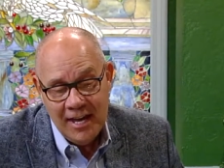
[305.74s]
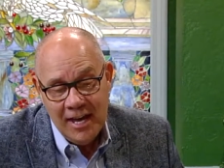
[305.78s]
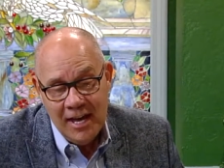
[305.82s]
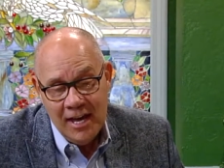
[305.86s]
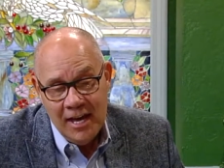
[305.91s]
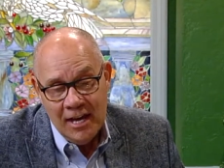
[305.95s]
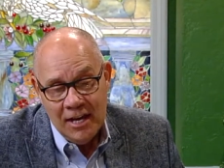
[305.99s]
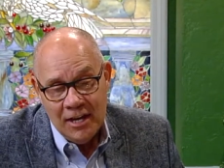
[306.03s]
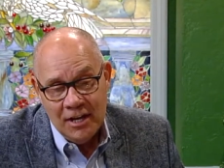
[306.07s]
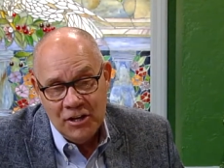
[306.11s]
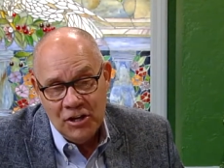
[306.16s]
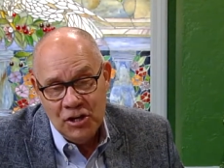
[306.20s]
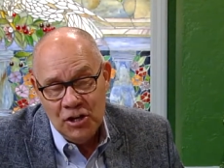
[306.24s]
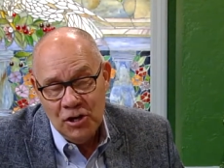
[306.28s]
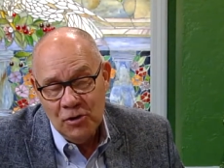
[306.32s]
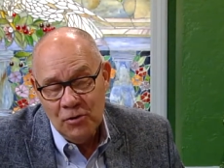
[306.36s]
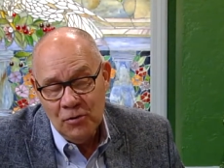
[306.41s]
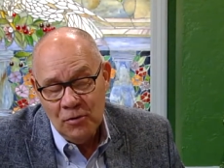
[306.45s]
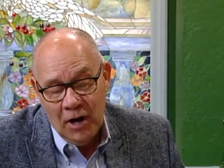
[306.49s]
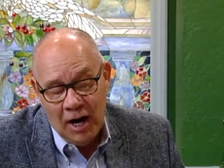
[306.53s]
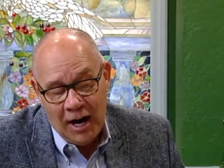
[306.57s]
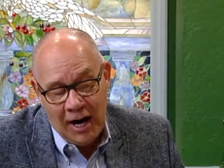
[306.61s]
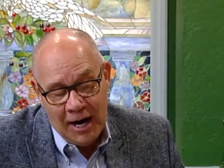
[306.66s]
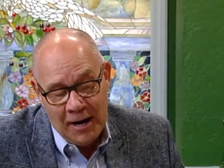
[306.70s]
Absolutely.
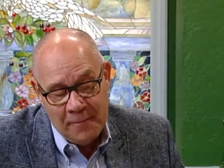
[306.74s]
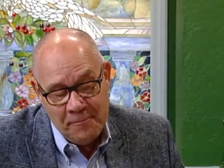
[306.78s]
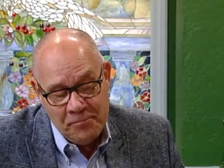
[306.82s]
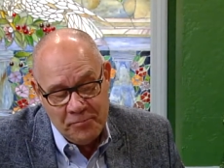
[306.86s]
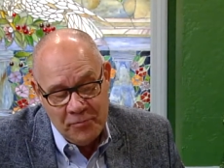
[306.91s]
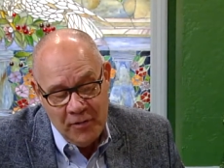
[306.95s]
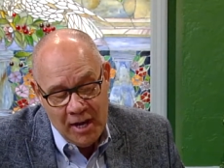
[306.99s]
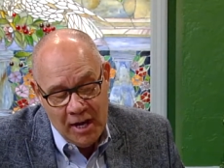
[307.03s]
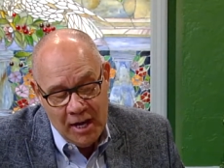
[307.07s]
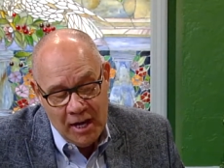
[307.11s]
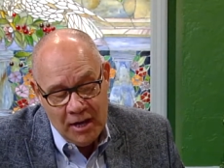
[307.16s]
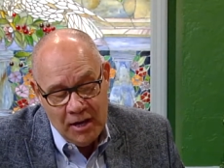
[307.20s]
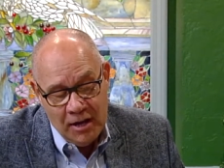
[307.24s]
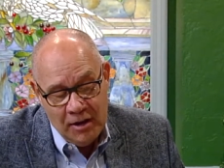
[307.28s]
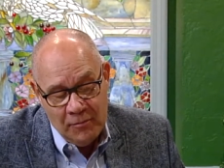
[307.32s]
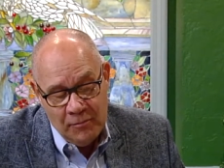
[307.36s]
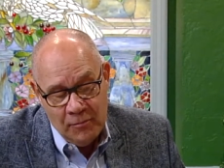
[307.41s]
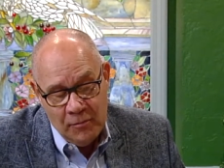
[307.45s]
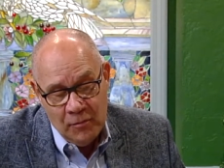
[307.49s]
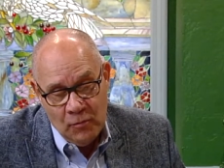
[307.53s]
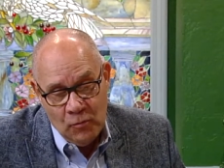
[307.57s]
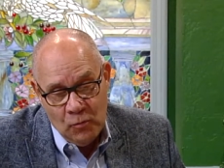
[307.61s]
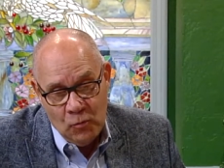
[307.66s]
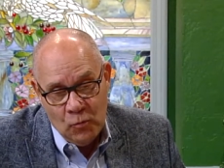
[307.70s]
You, um,
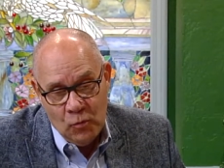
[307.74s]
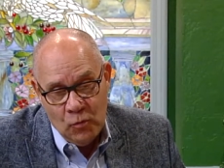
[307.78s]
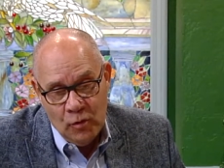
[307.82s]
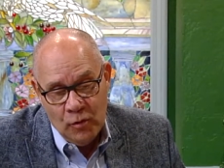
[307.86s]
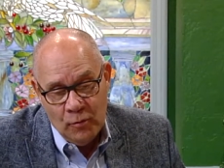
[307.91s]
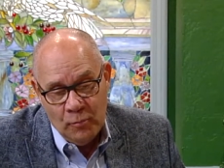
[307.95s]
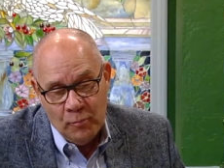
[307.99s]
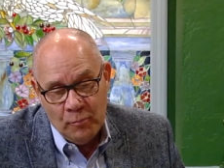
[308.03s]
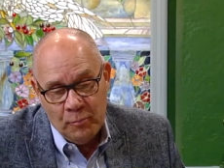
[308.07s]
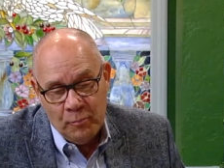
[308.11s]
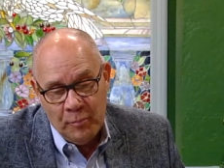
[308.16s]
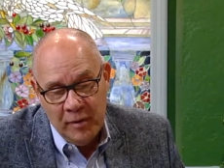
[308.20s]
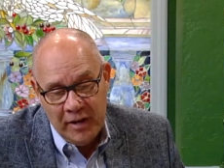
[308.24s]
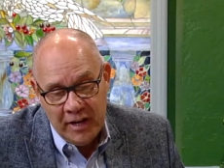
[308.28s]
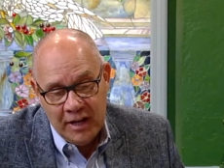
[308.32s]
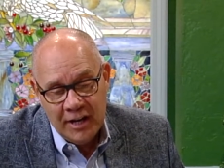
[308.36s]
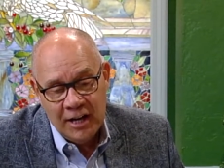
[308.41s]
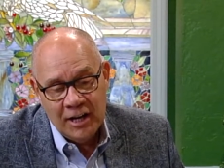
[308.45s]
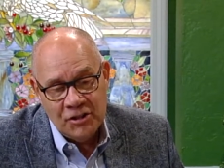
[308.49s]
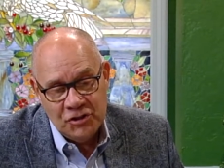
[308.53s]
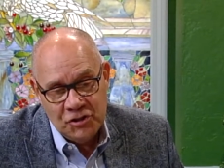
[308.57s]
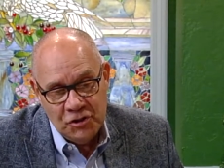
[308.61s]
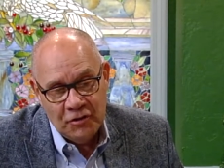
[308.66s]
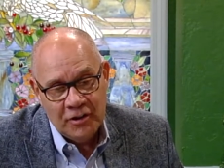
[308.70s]

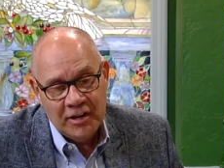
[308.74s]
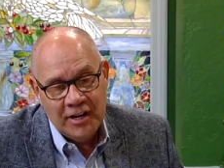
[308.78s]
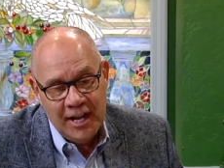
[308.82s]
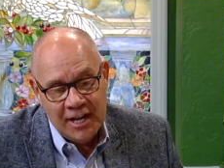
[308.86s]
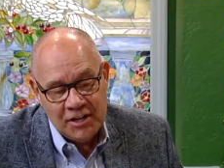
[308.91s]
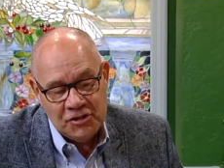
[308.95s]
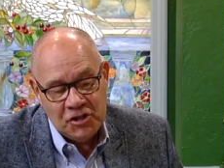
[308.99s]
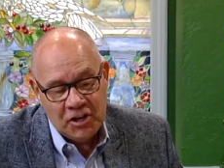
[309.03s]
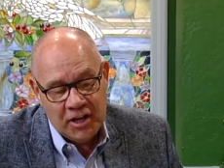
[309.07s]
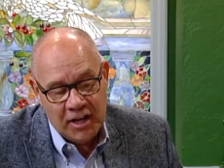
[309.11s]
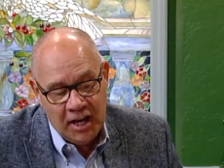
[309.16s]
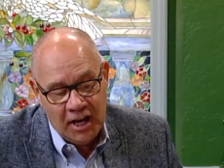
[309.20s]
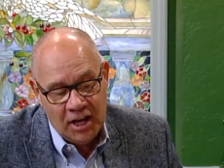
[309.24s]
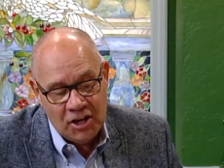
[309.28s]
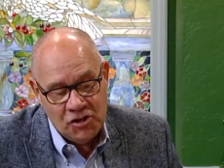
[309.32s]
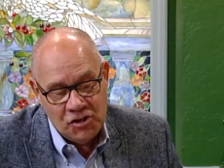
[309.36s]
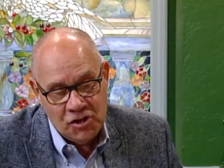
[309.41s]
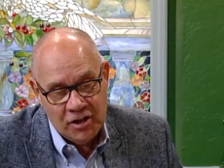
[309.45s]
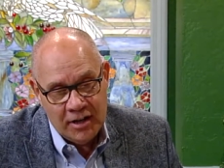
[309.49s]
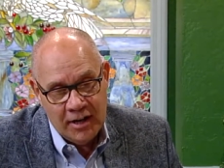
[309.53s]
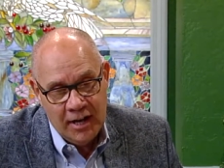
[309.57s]
because you're in education,